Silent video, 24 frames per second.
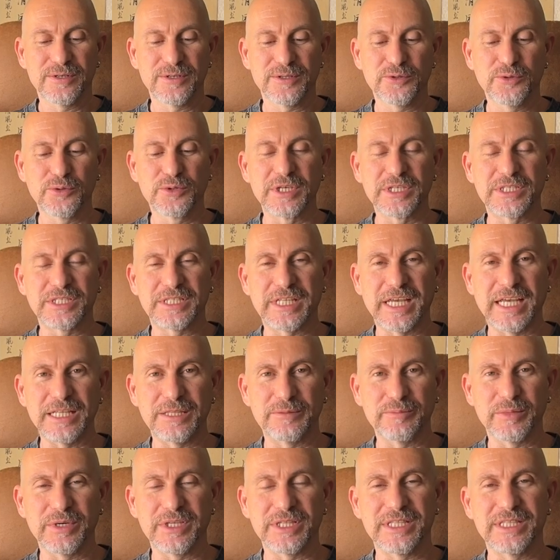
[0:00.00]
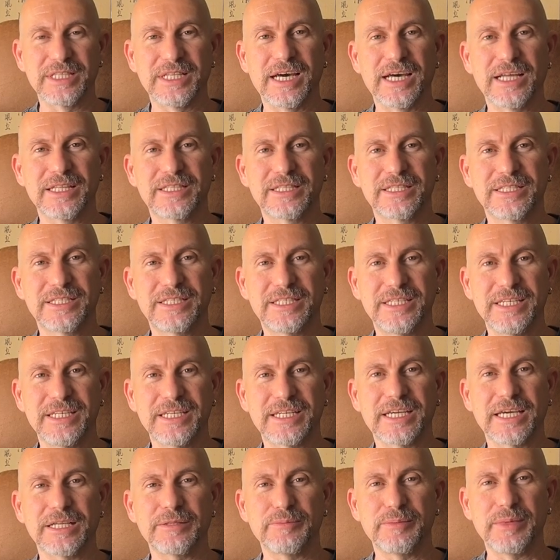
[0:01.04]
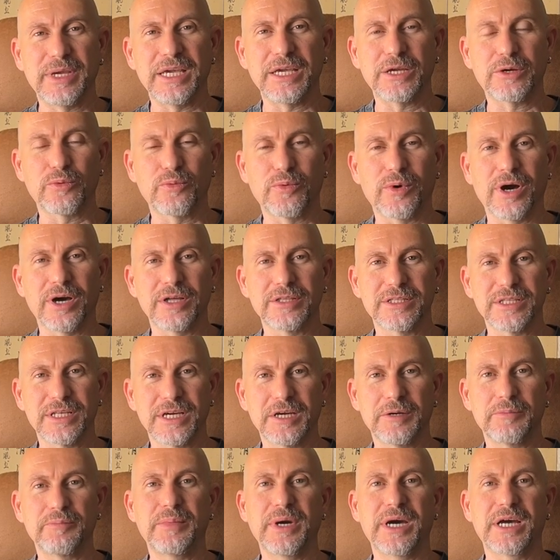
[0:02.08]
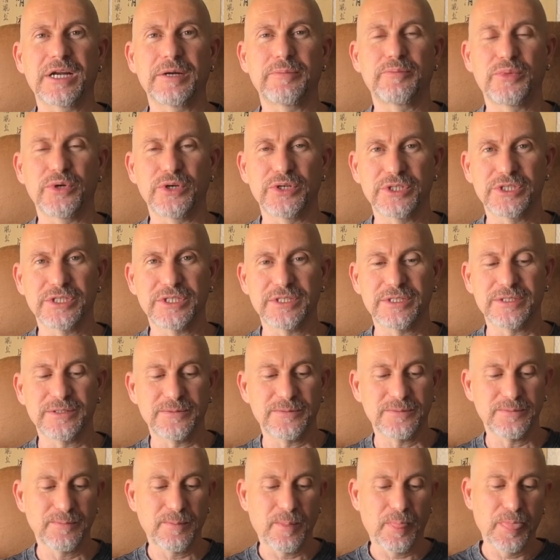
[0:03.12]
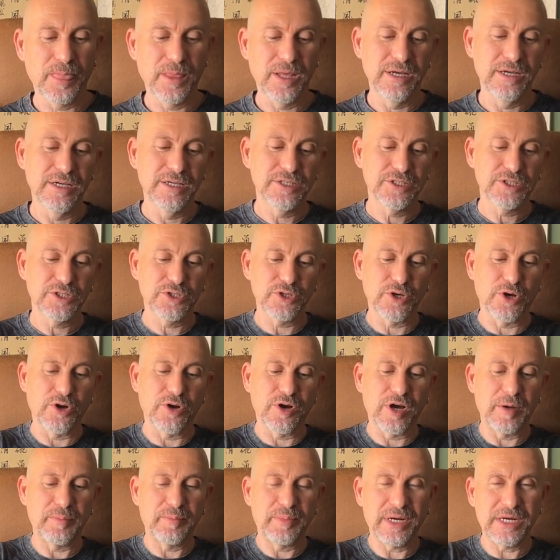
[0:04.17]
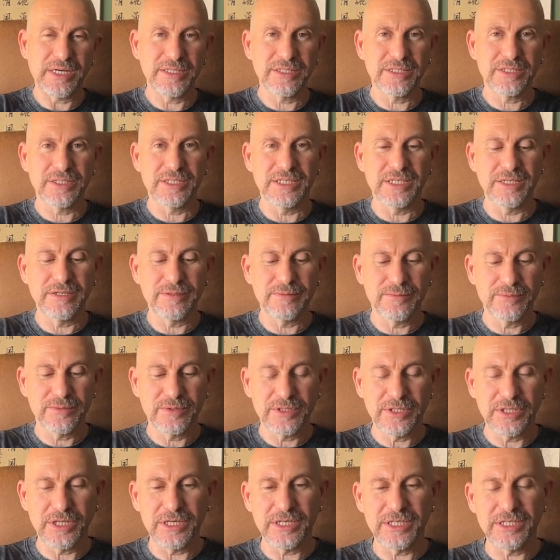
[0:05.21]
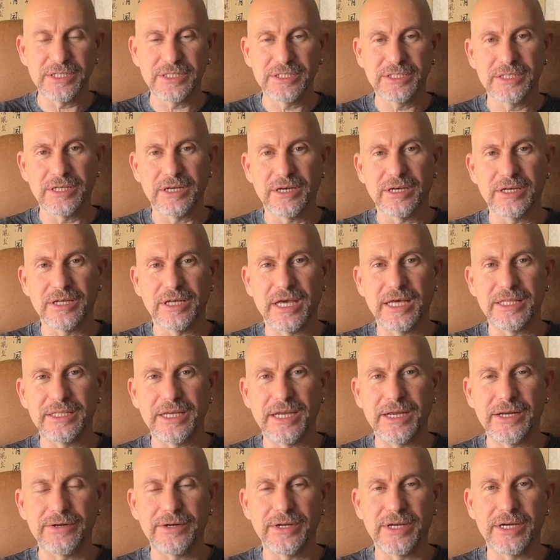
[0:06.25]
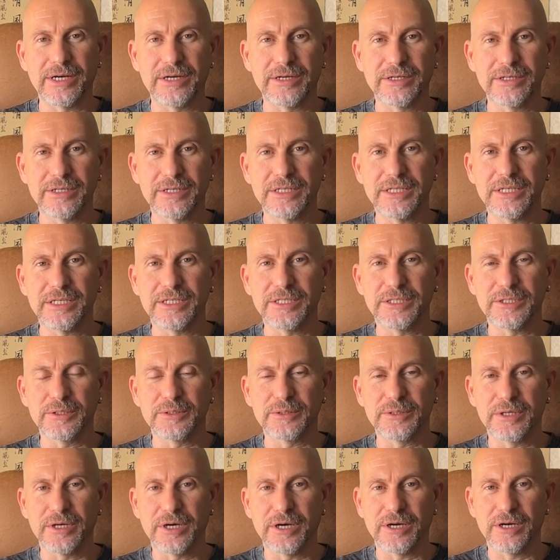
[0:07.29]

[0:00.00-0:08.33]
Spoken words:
the statement that tea can make one a better person. So apparently, there is an area in